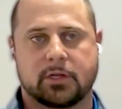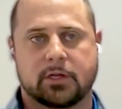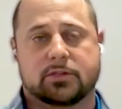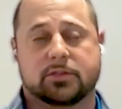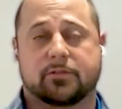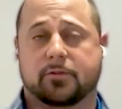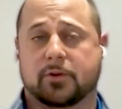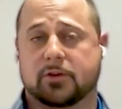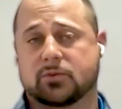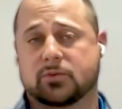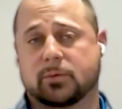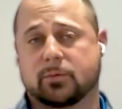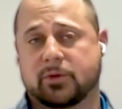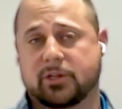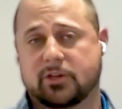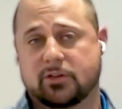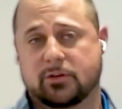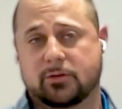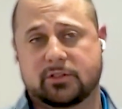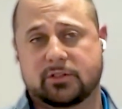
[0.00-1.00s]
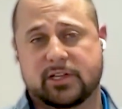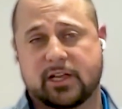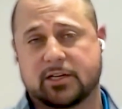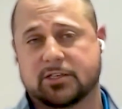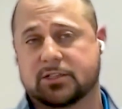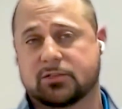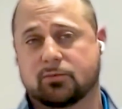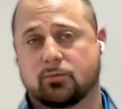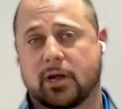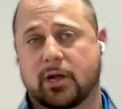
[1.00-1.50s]
So the first one we do is
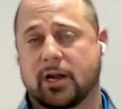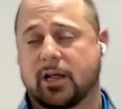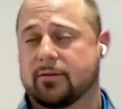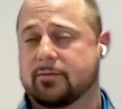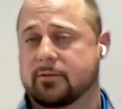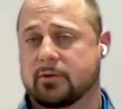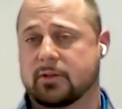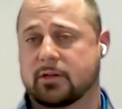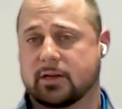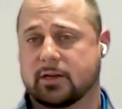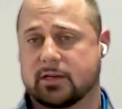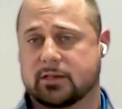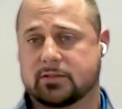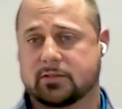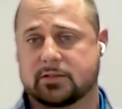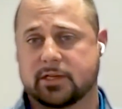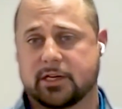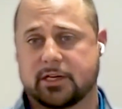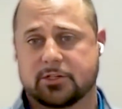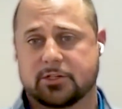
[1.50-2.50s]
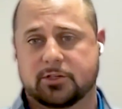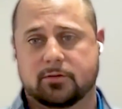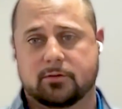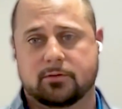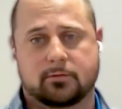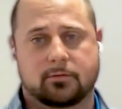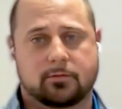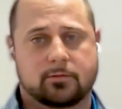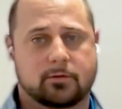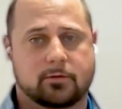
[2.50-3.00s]
actually right after the
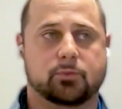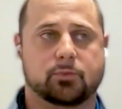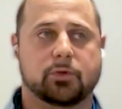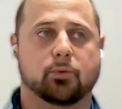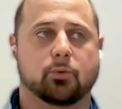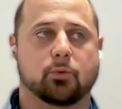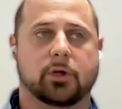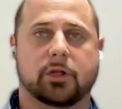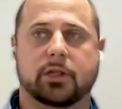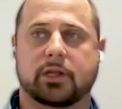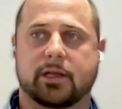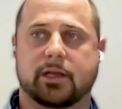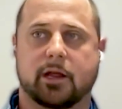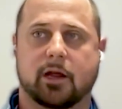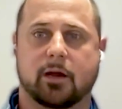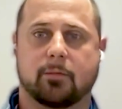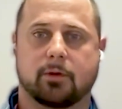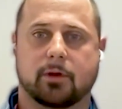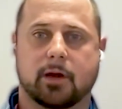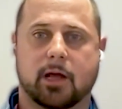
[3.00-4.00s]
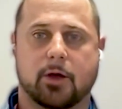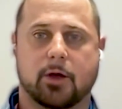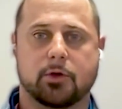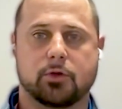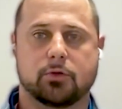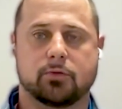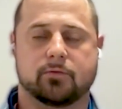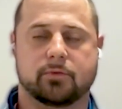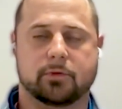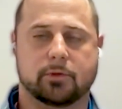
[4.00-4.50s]
consultation, because we really care about how
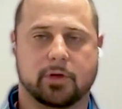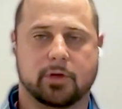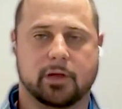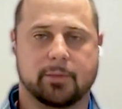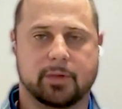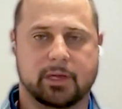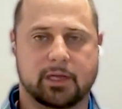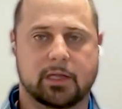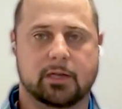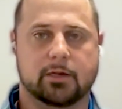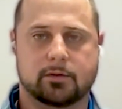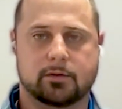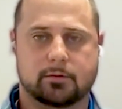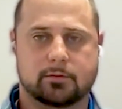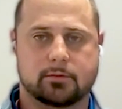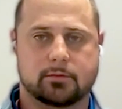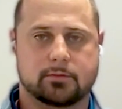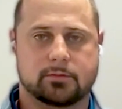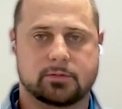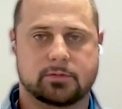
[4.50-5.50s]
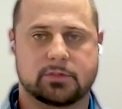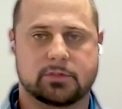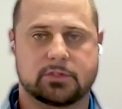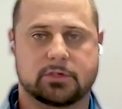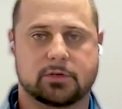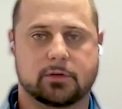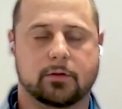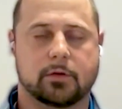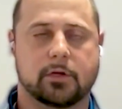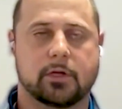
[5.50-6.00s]
you feel coming in.
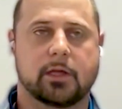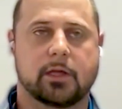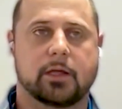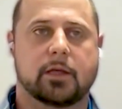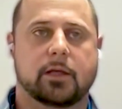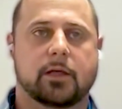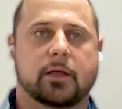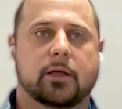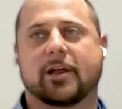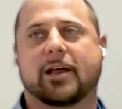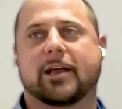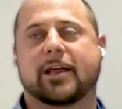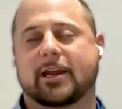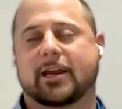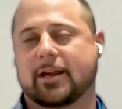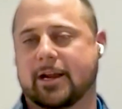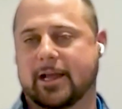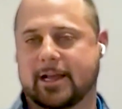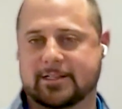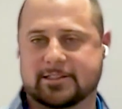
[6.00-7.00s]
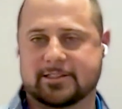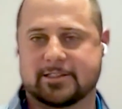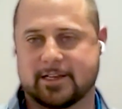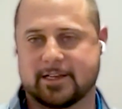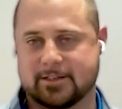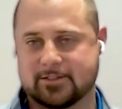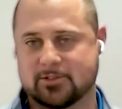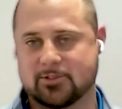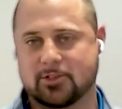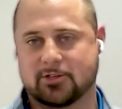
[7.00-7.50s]
So if we're not getting 9s and
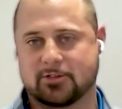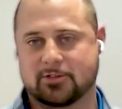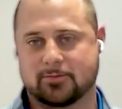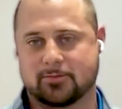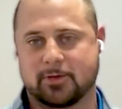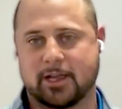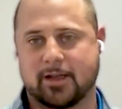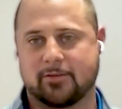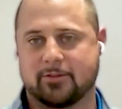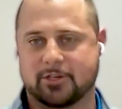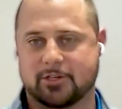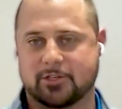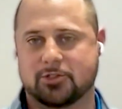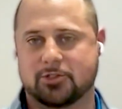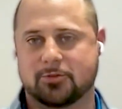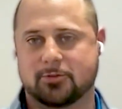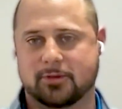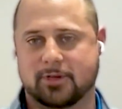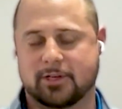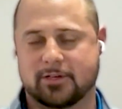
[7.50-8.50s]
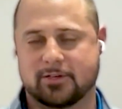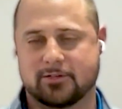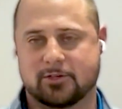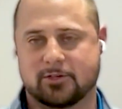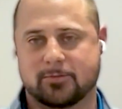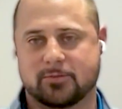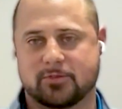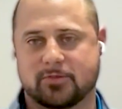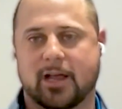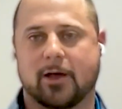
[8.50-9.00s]
10s in those, we have an issue in
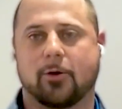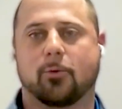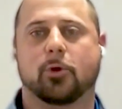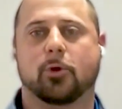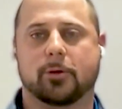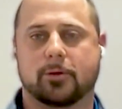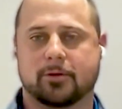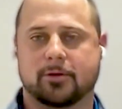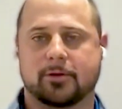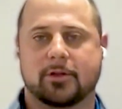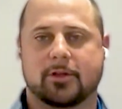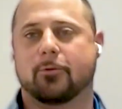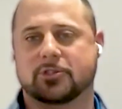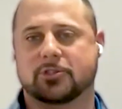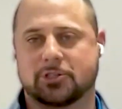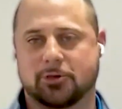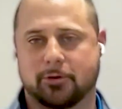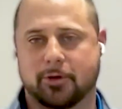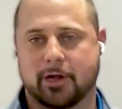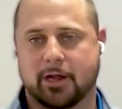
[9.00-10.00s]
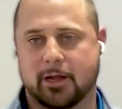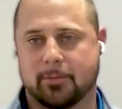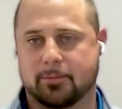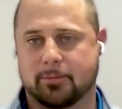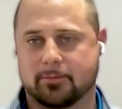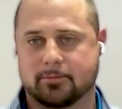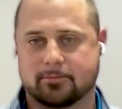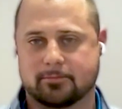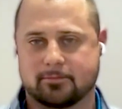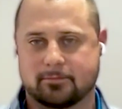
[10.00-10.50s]
terms of how we're showing up.